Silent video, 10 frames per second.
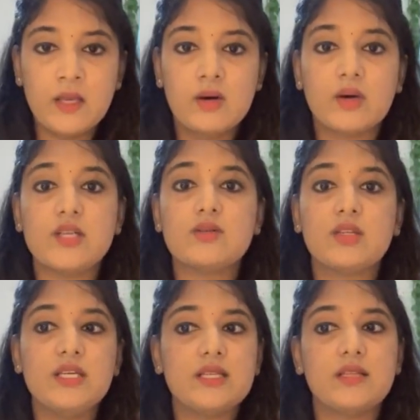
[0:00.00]
Okay, so
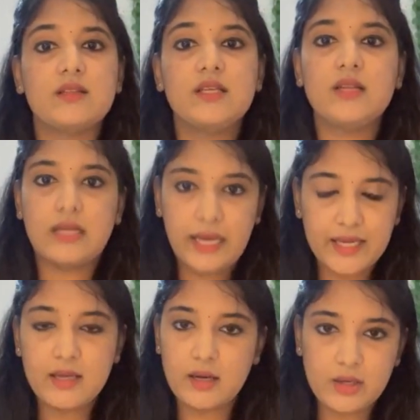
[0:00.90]
these are the things that
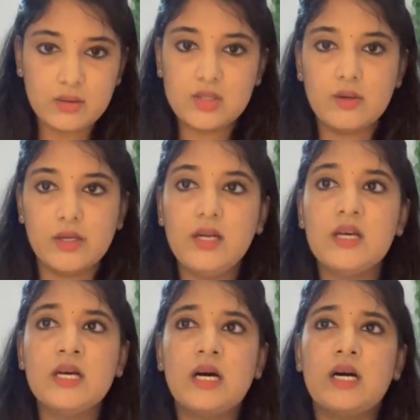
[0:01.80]
I also did.
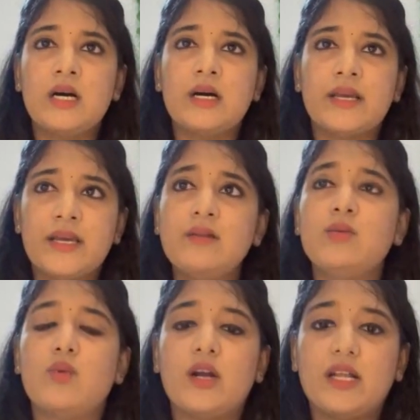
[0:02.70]
Again,
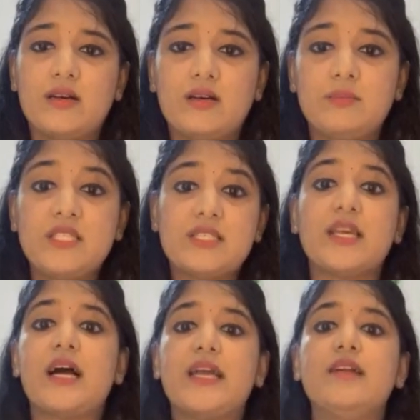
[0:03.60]
what
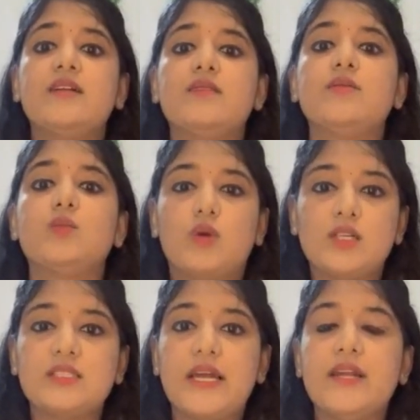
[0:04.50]
mistake I did
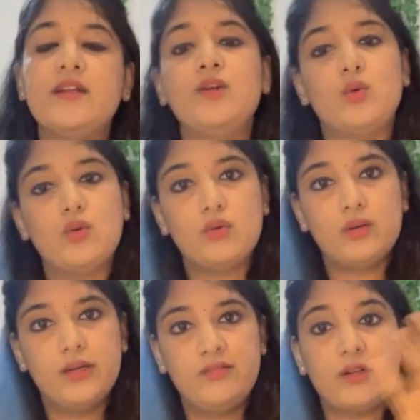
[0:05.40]
was I didn't know
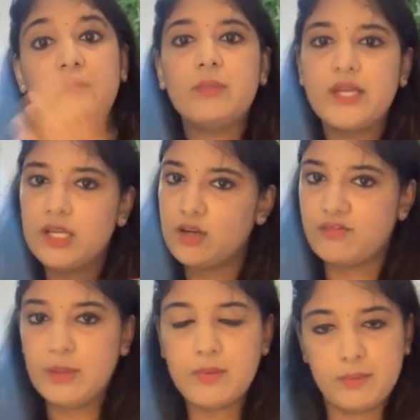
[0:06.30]
it from the beginning
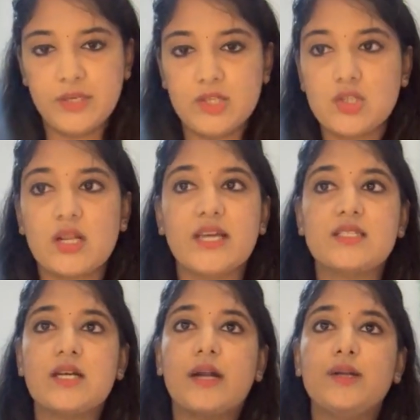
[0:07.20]
of my preparation. I
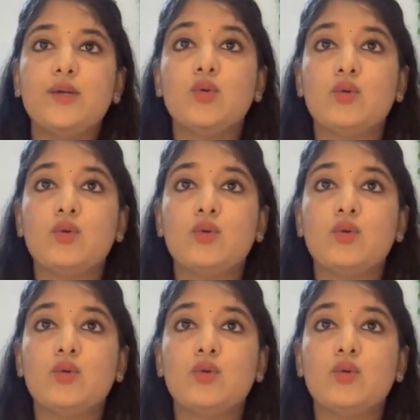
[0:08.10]
started to